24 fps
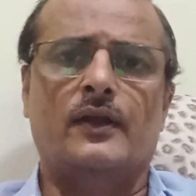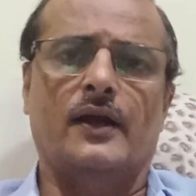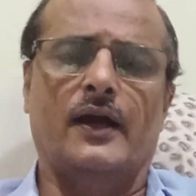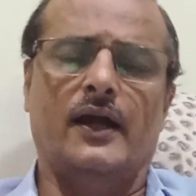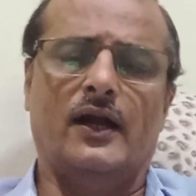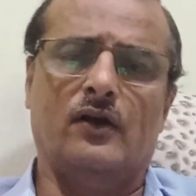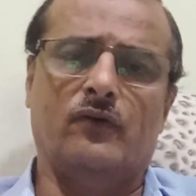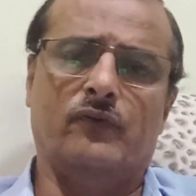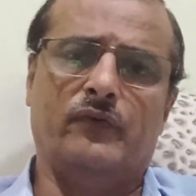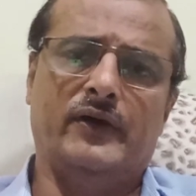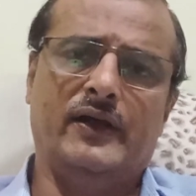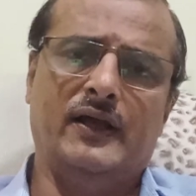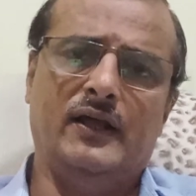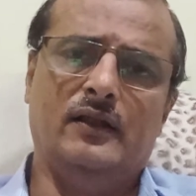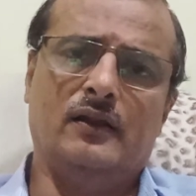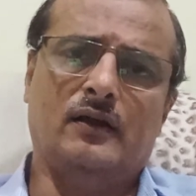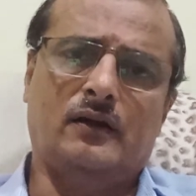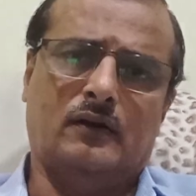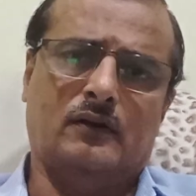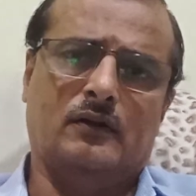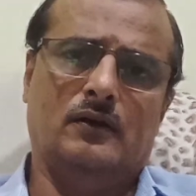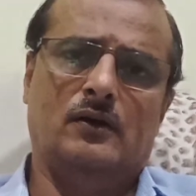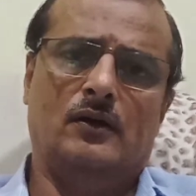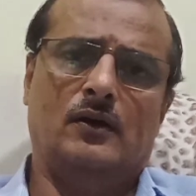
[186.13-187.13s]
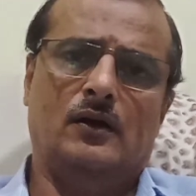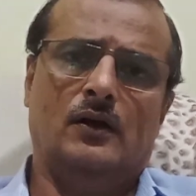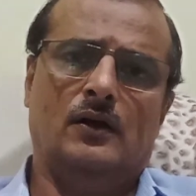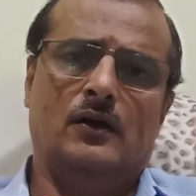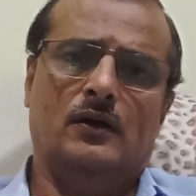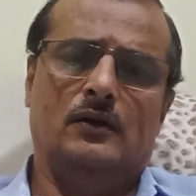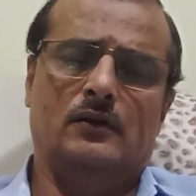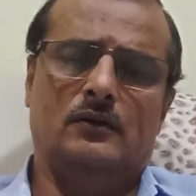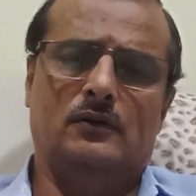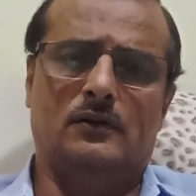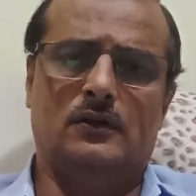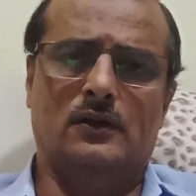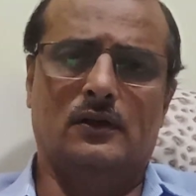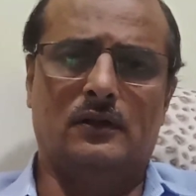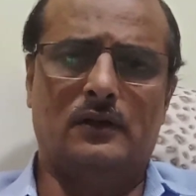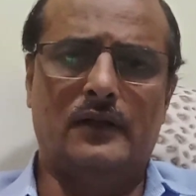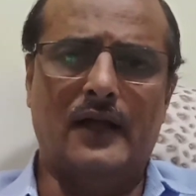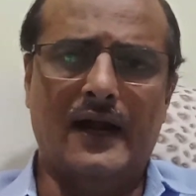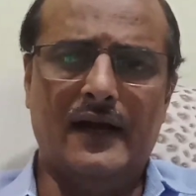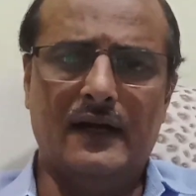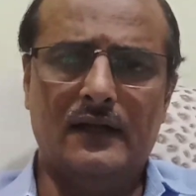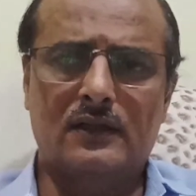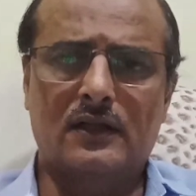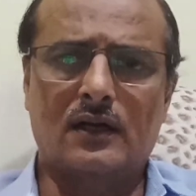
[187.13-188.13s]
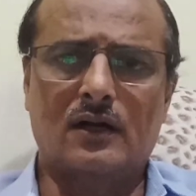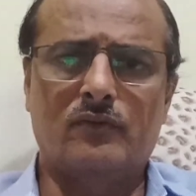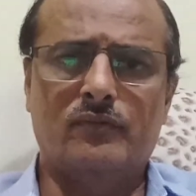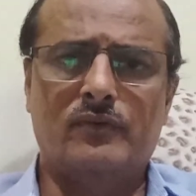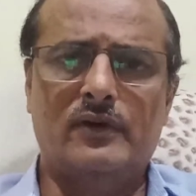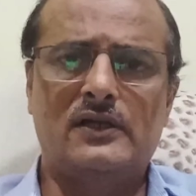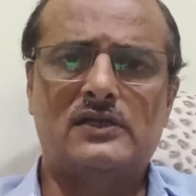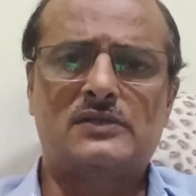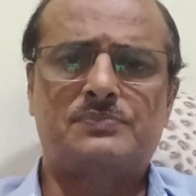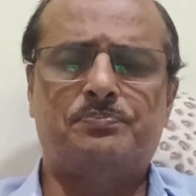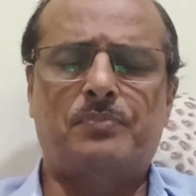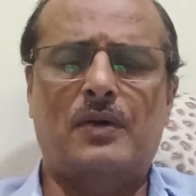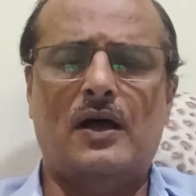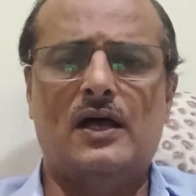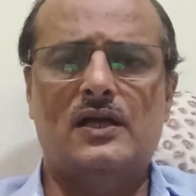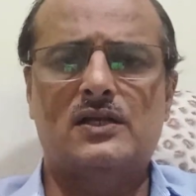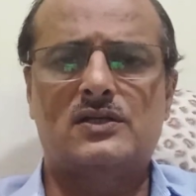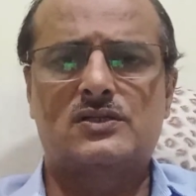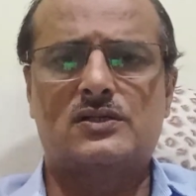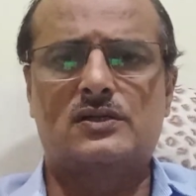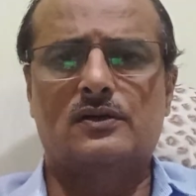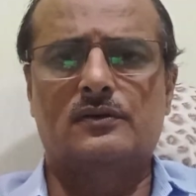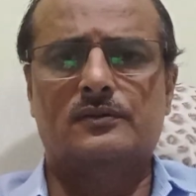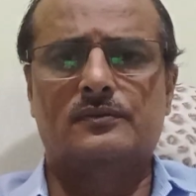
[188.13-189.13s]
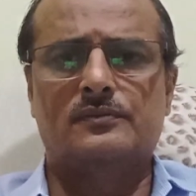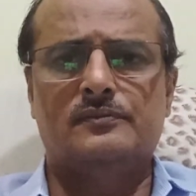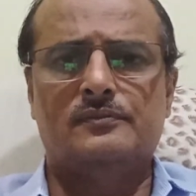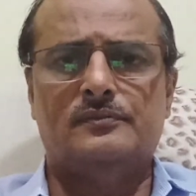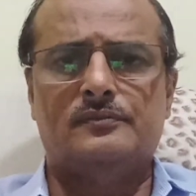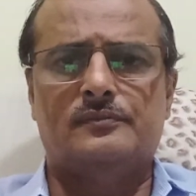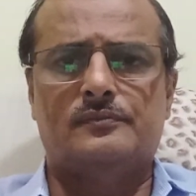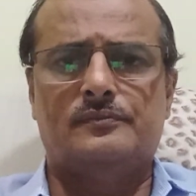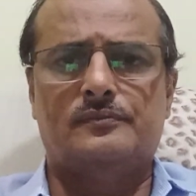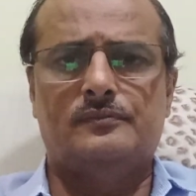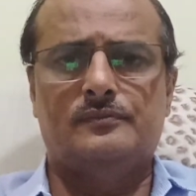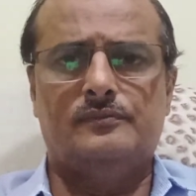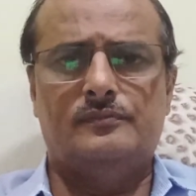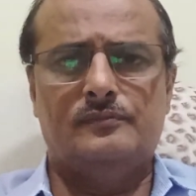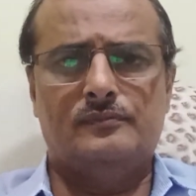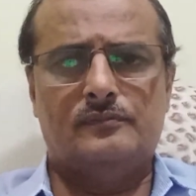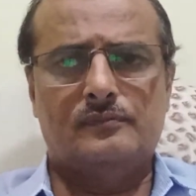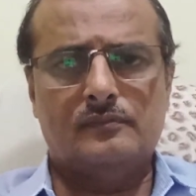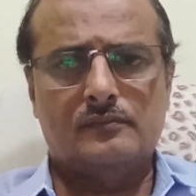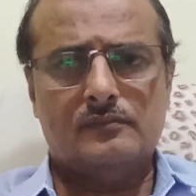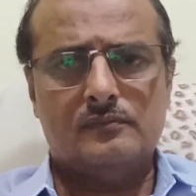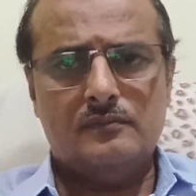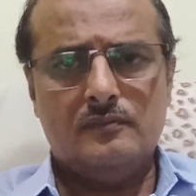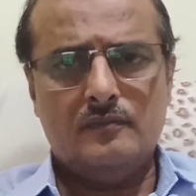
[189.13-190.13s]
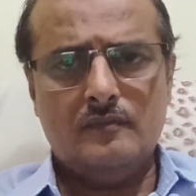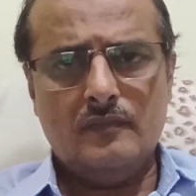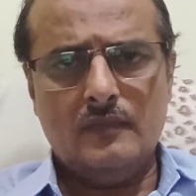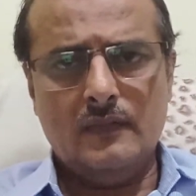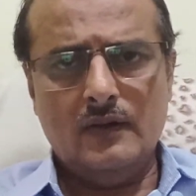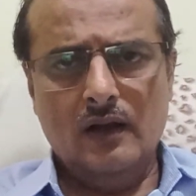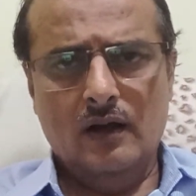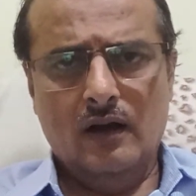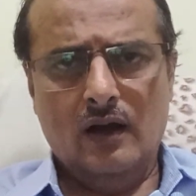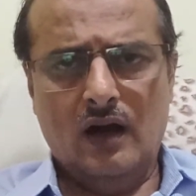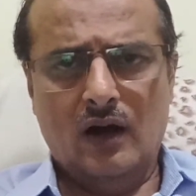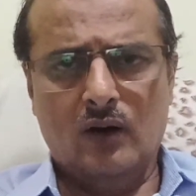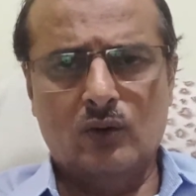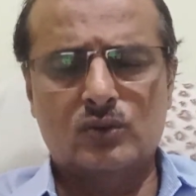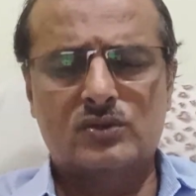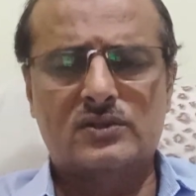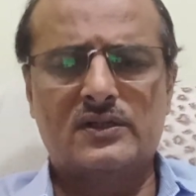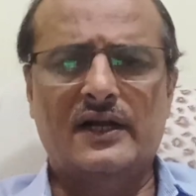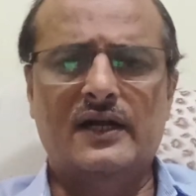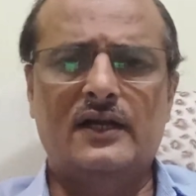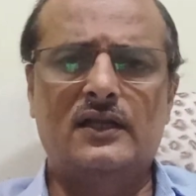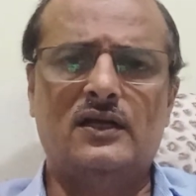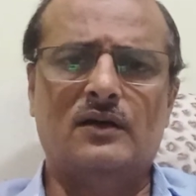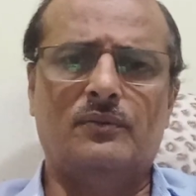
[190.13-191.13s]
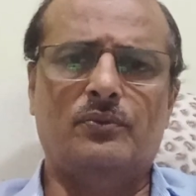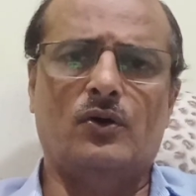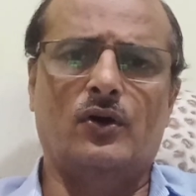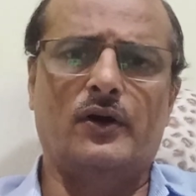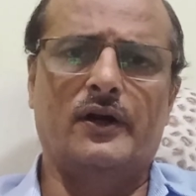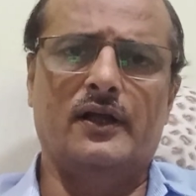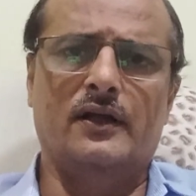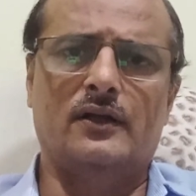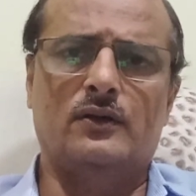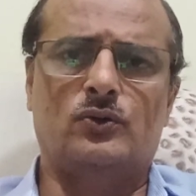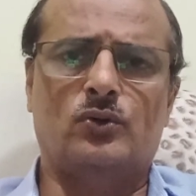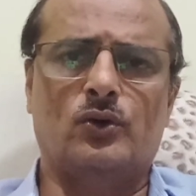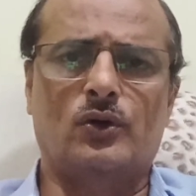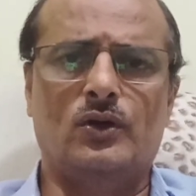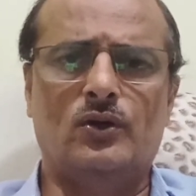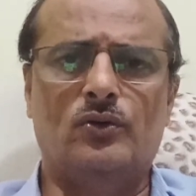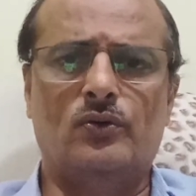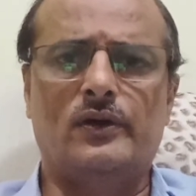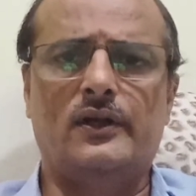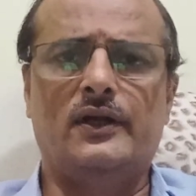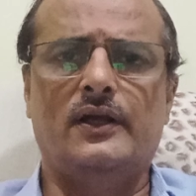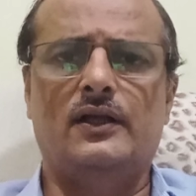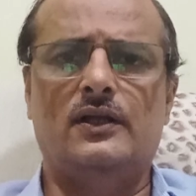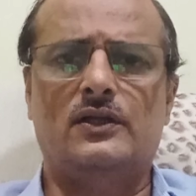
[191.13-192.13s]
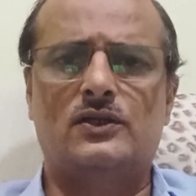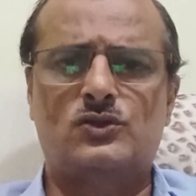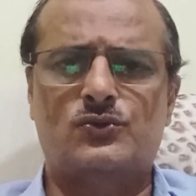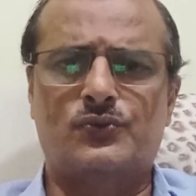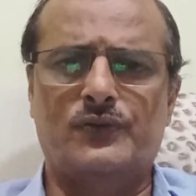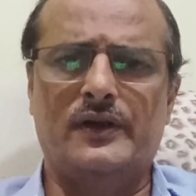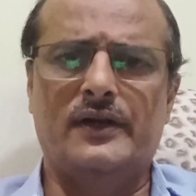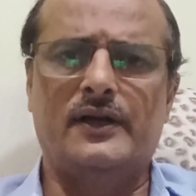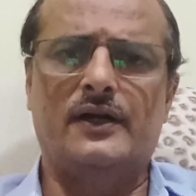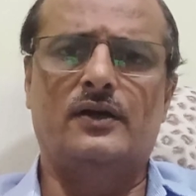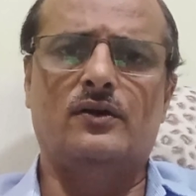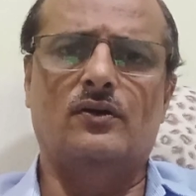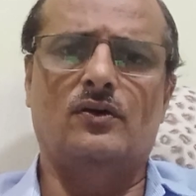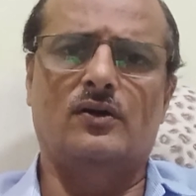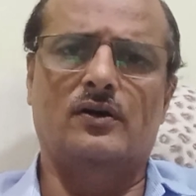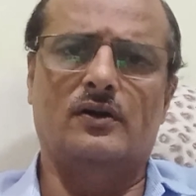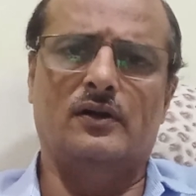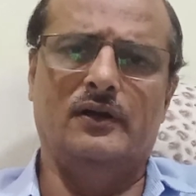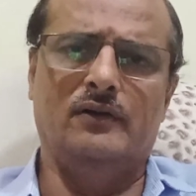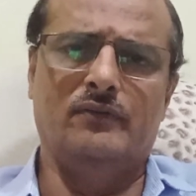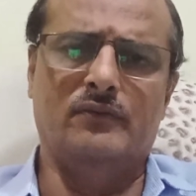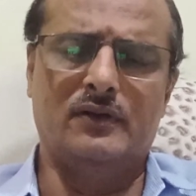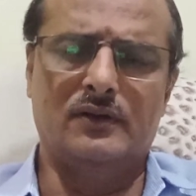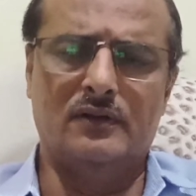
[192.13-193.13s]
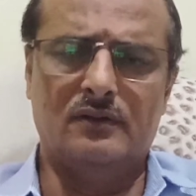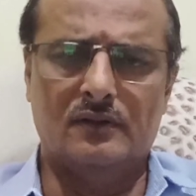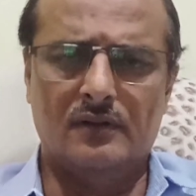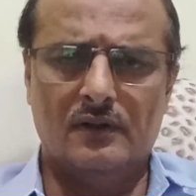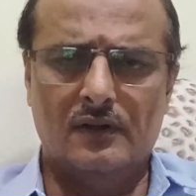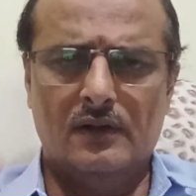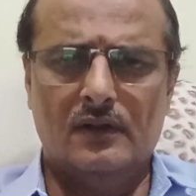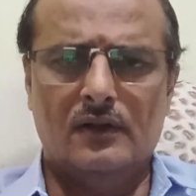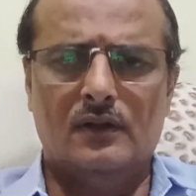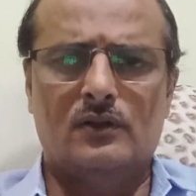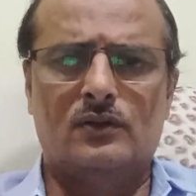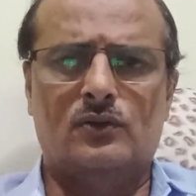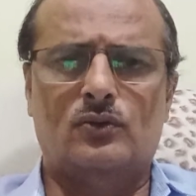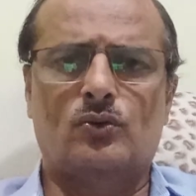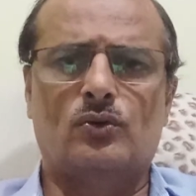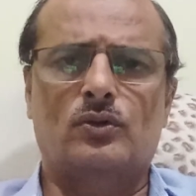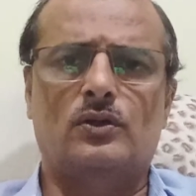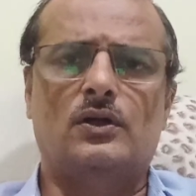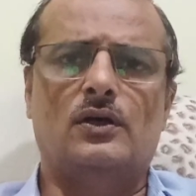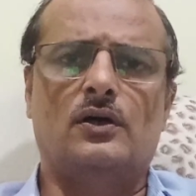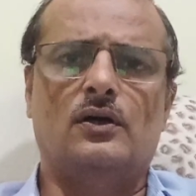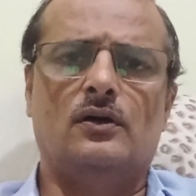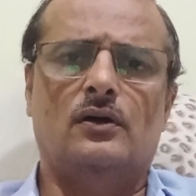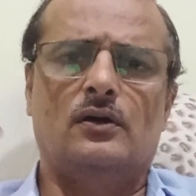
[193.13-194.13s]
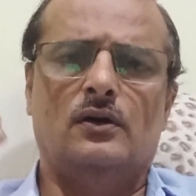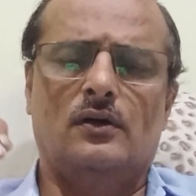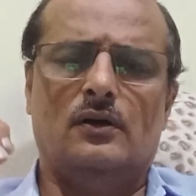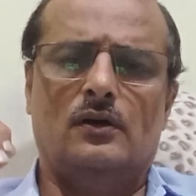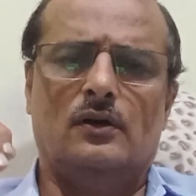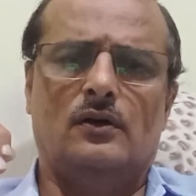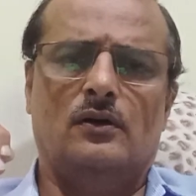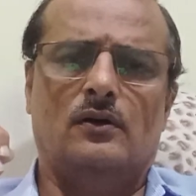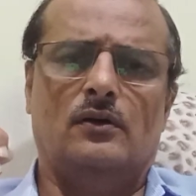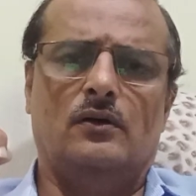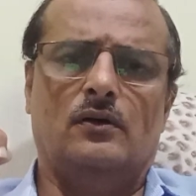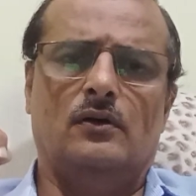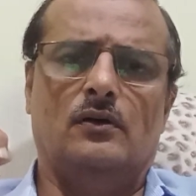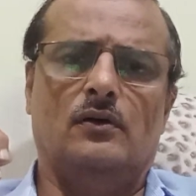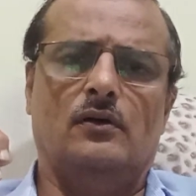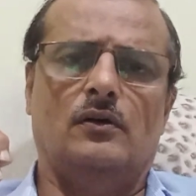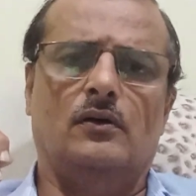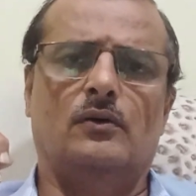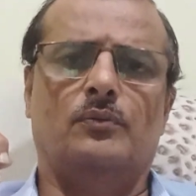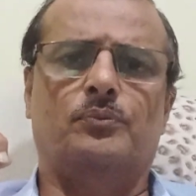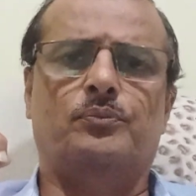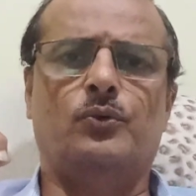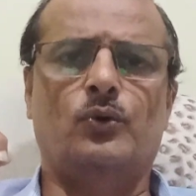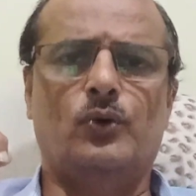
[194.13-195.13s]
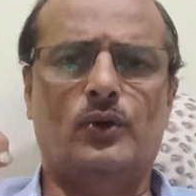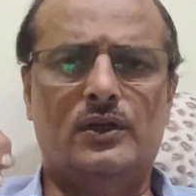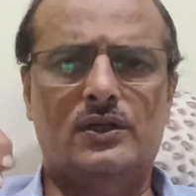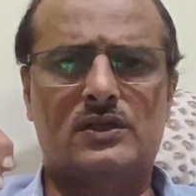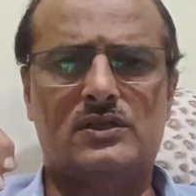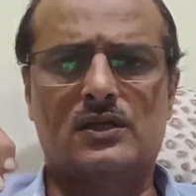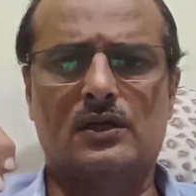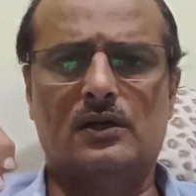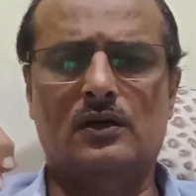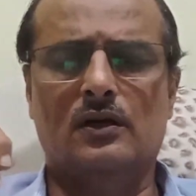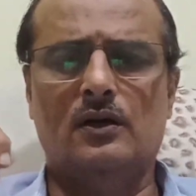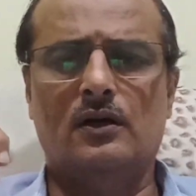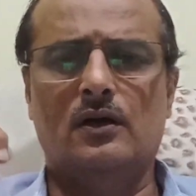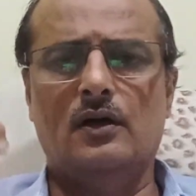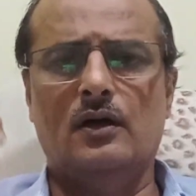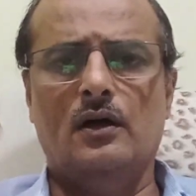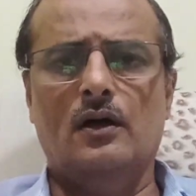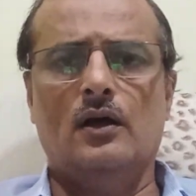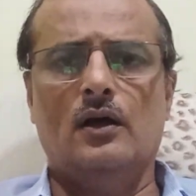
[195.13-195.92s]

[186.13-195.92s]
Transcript: And when that dravya is passed outside the body through urine, sweat, or even through the purisha,